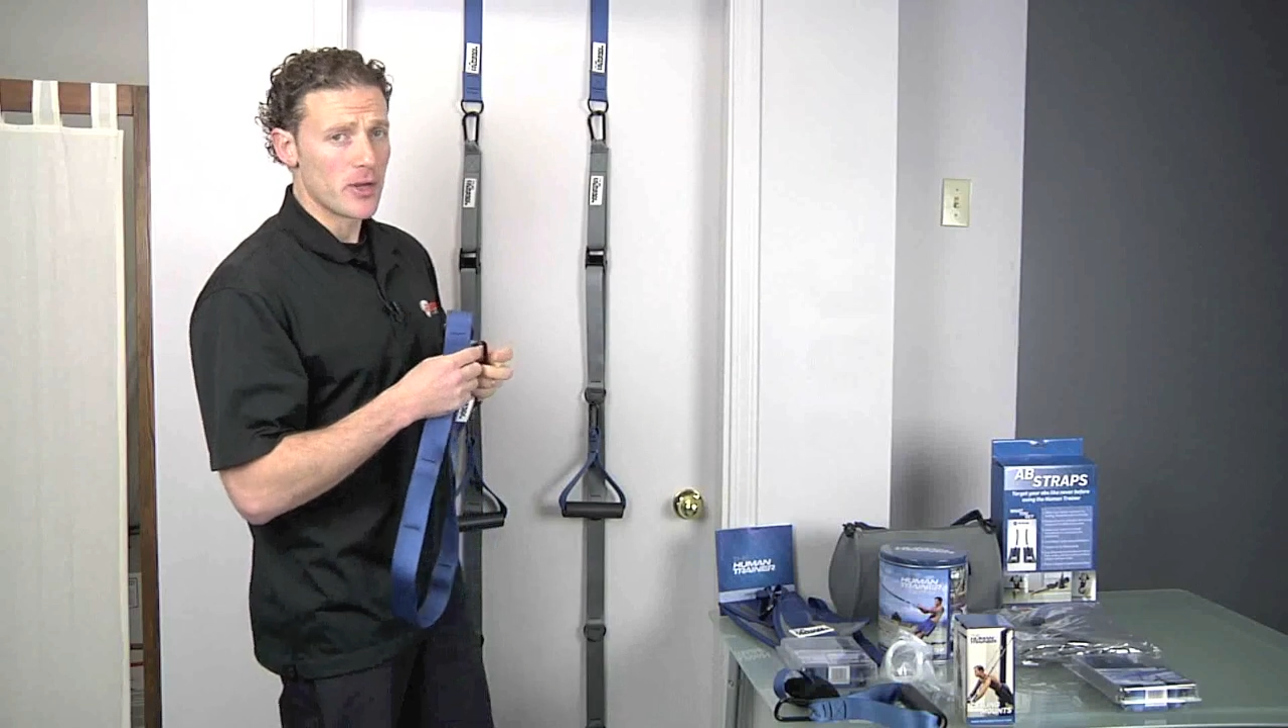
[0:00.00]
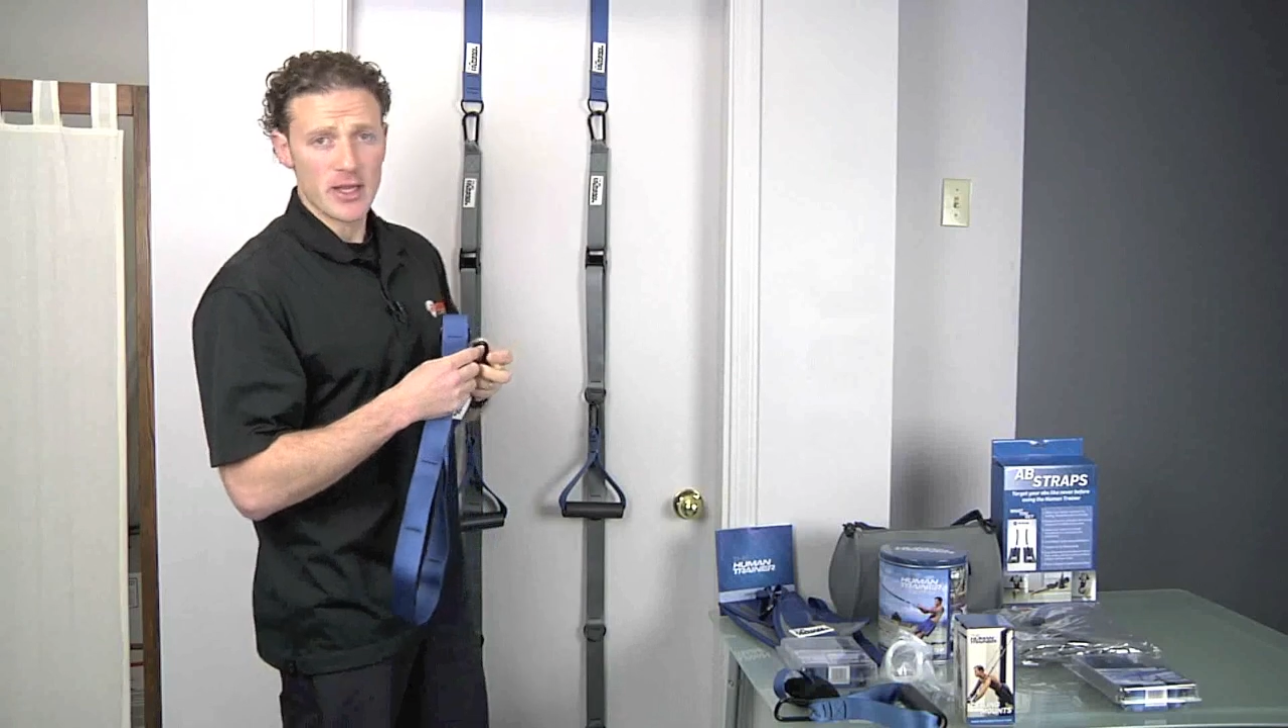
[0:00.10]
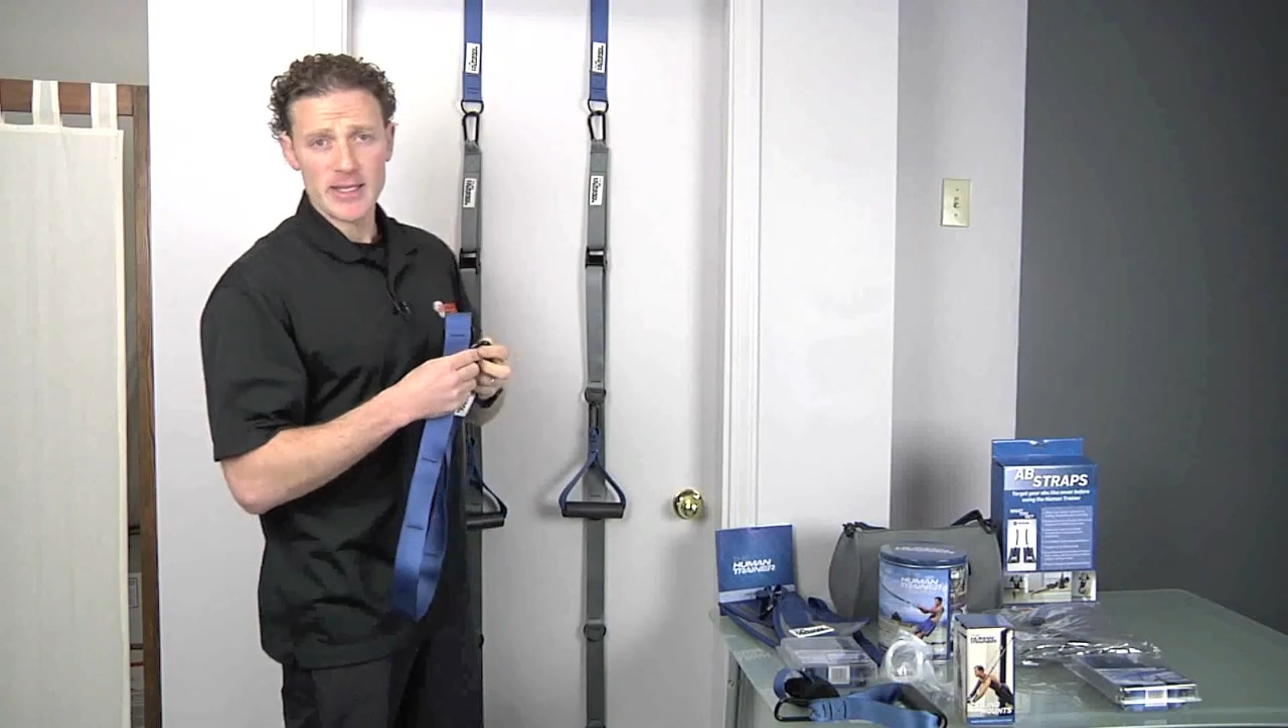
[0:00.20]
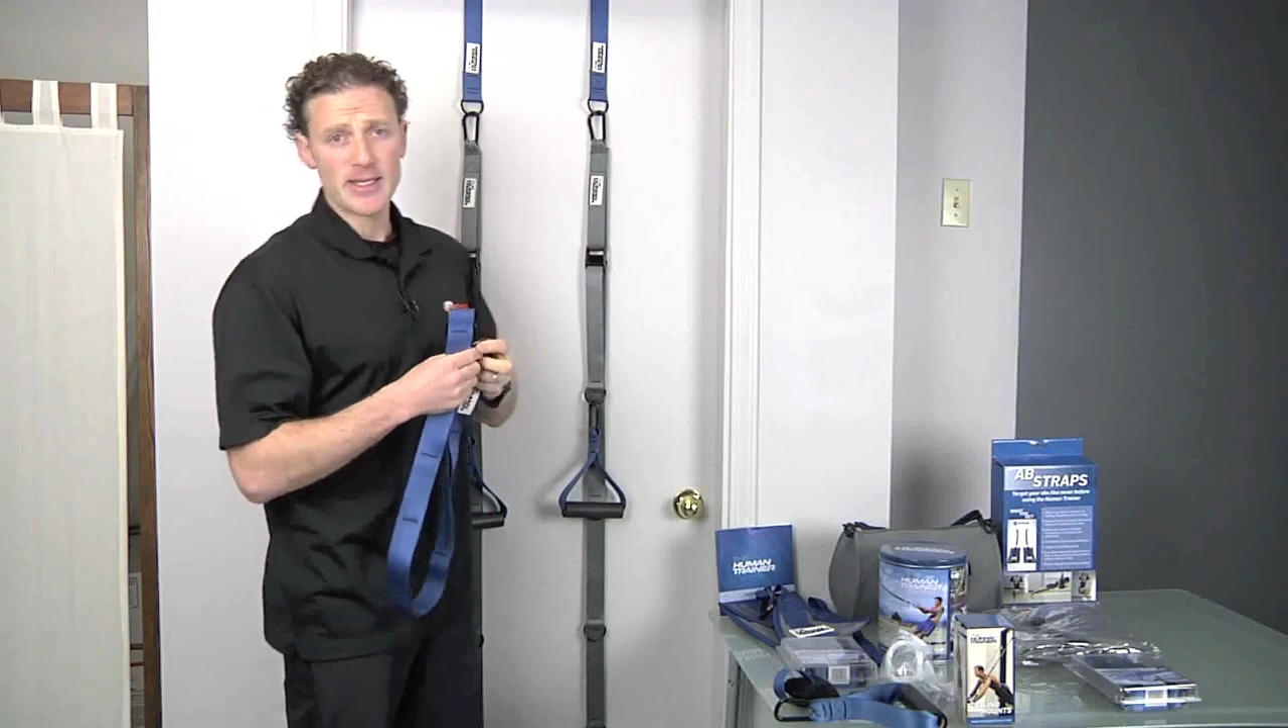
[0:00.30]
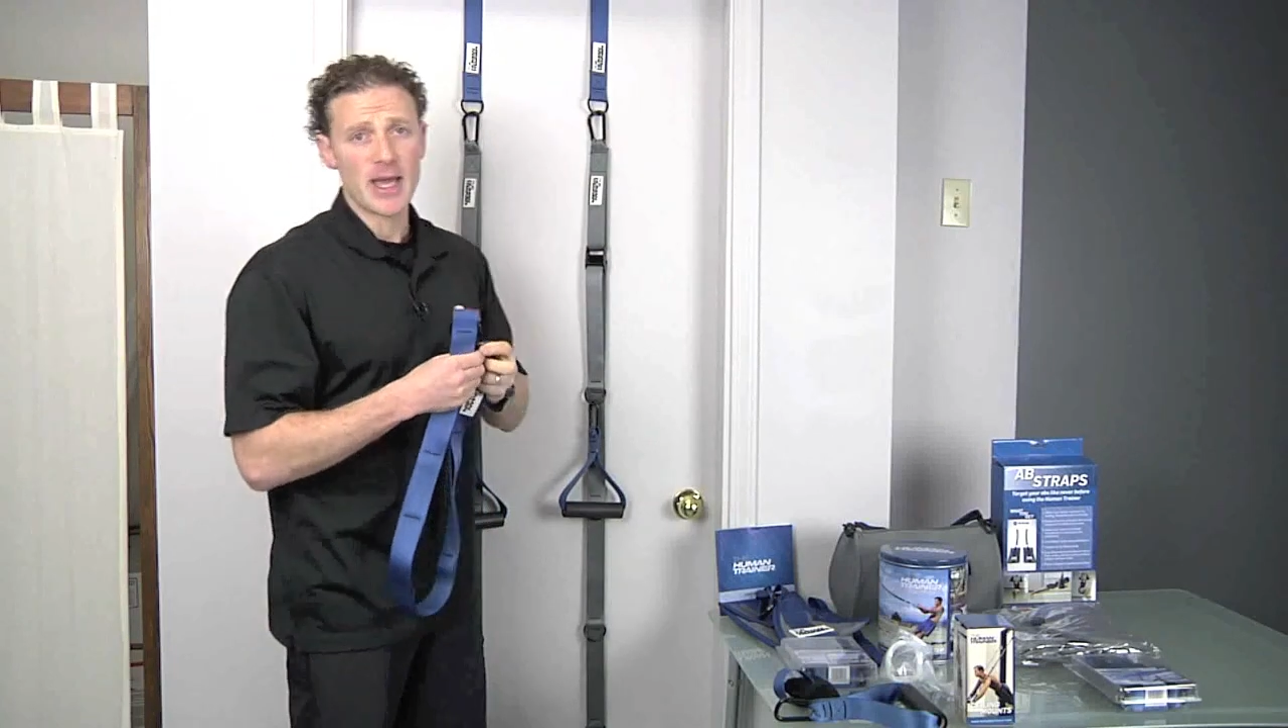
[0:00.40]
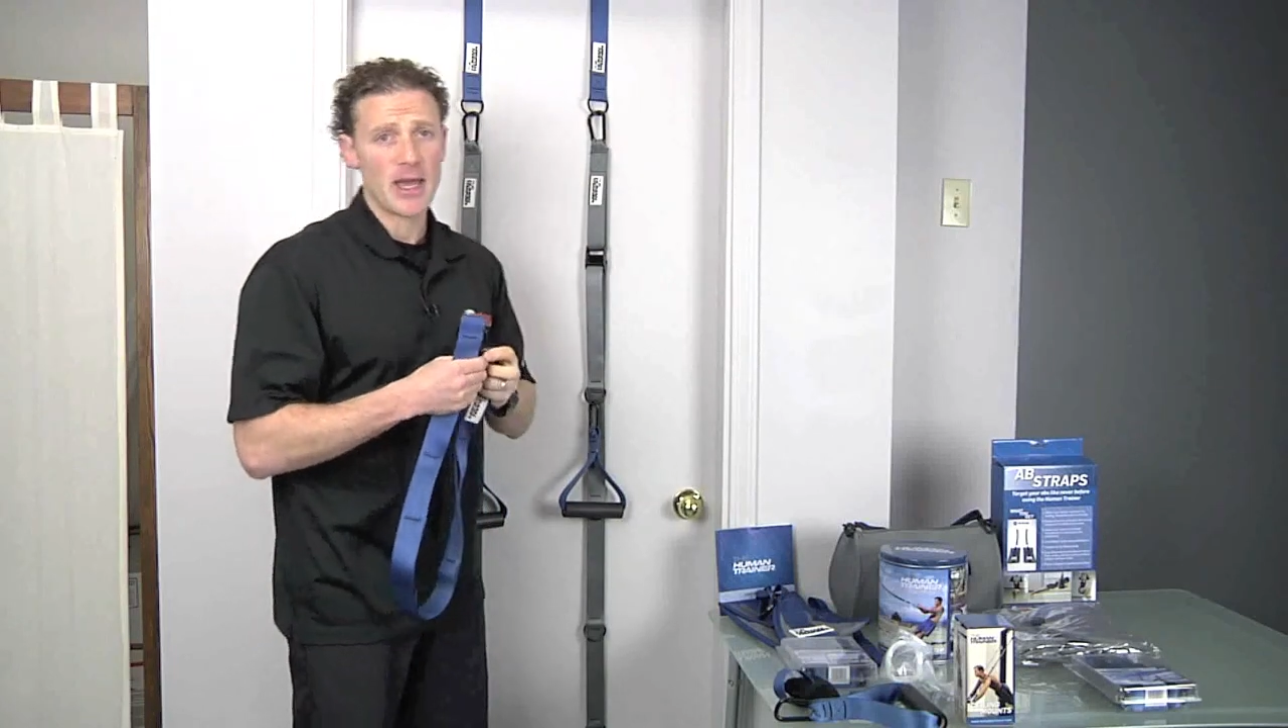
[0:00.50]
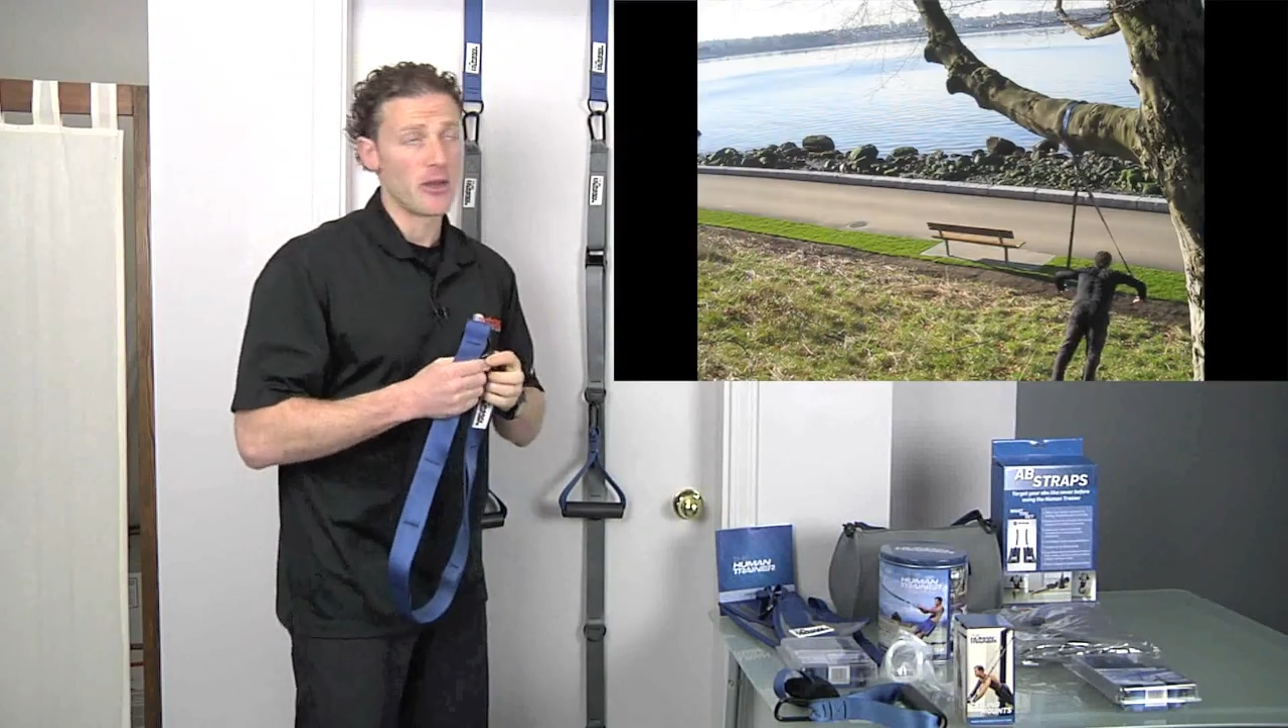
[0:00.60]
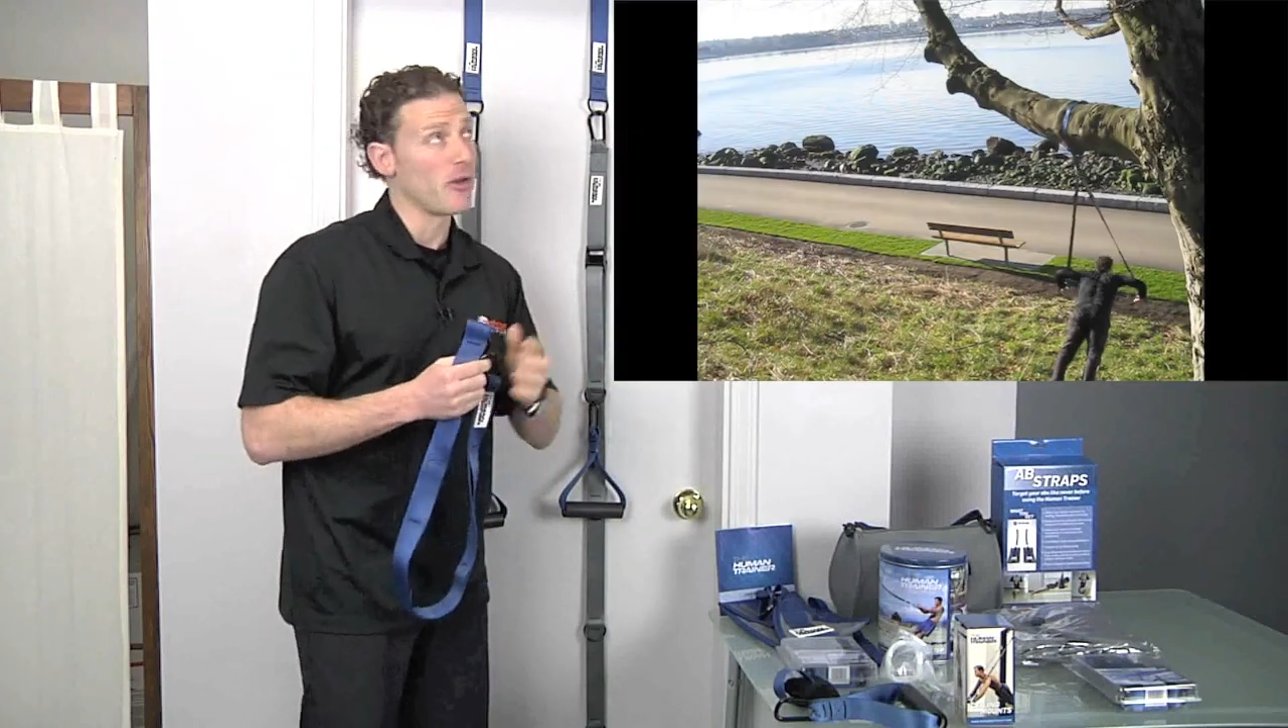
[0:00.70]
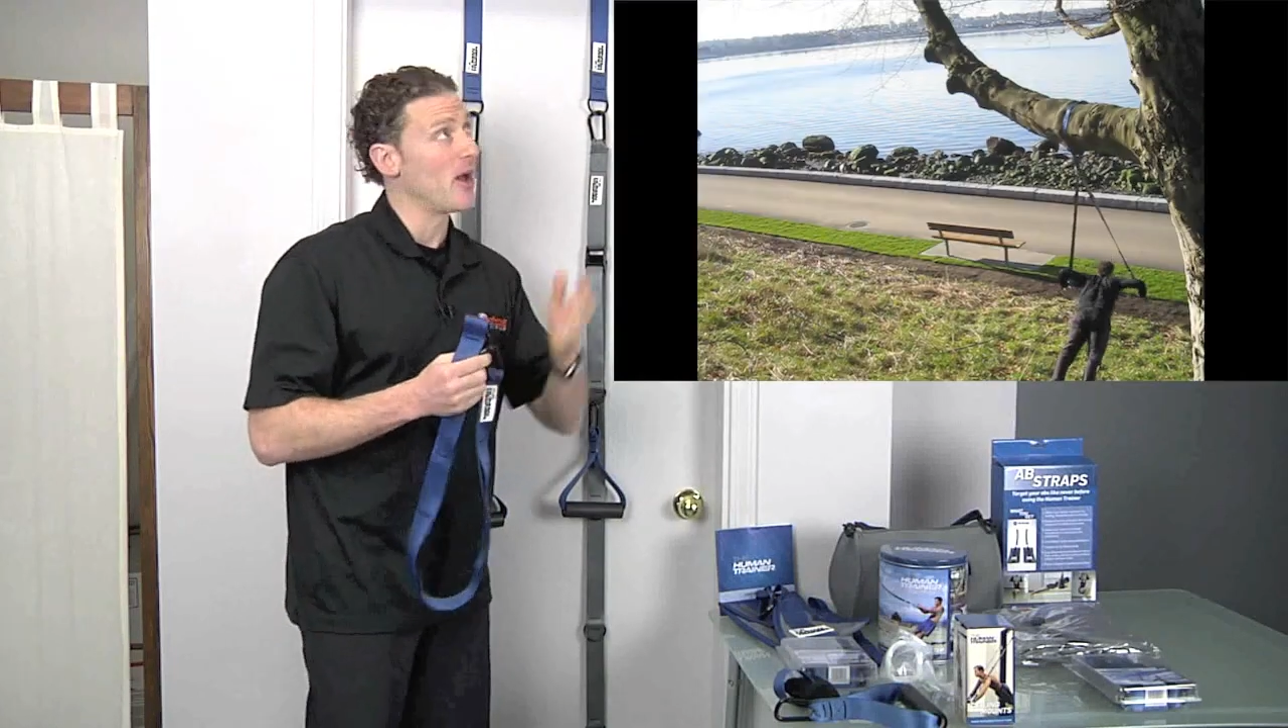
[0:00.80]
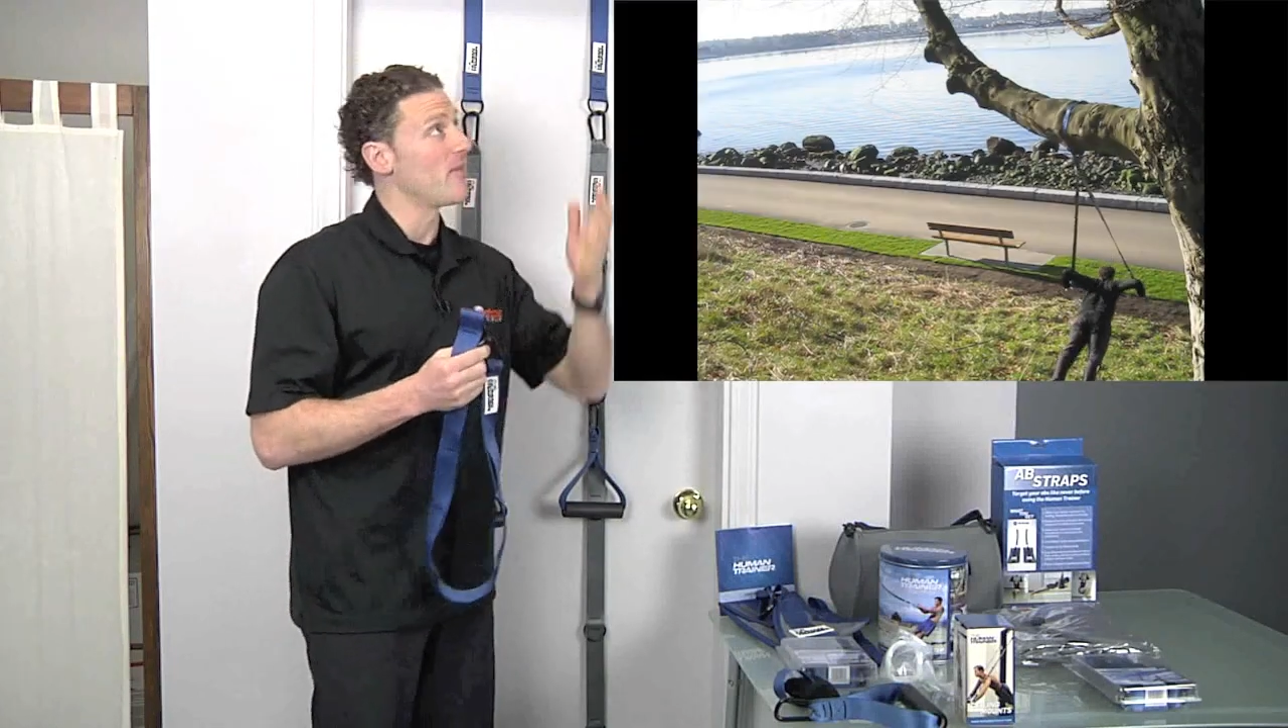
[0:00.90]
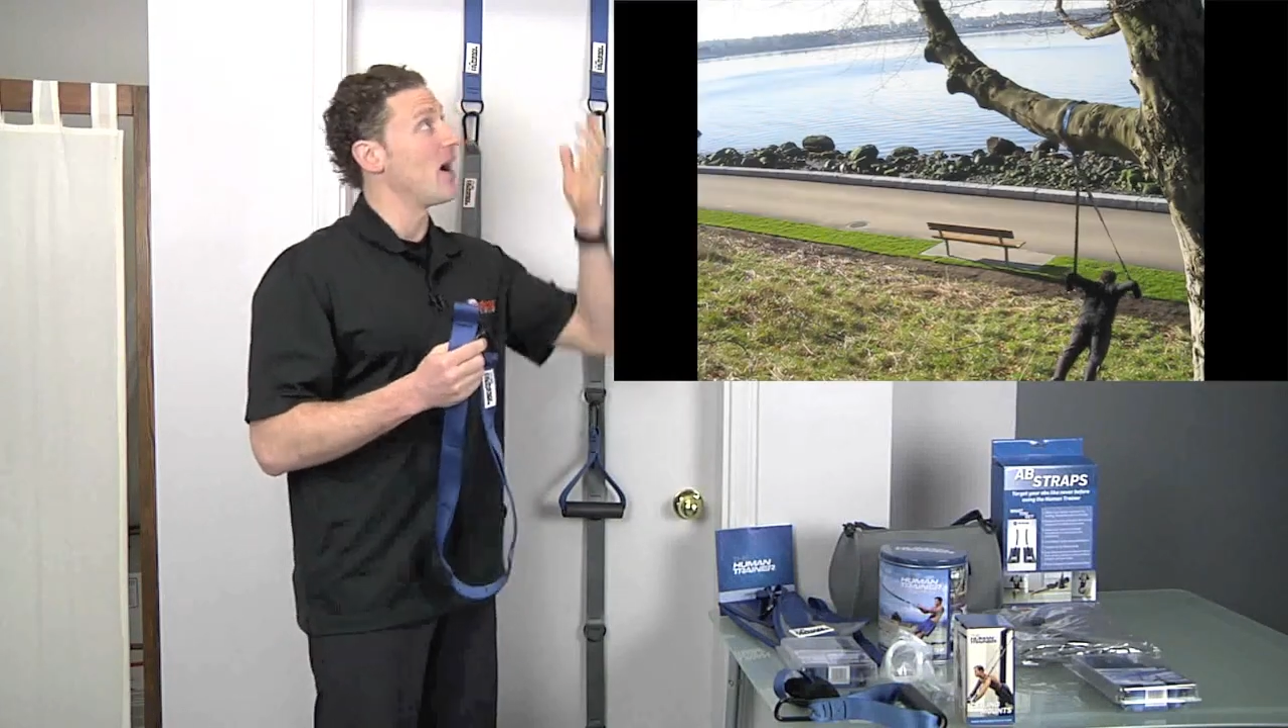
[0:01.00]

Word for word: inside and you have a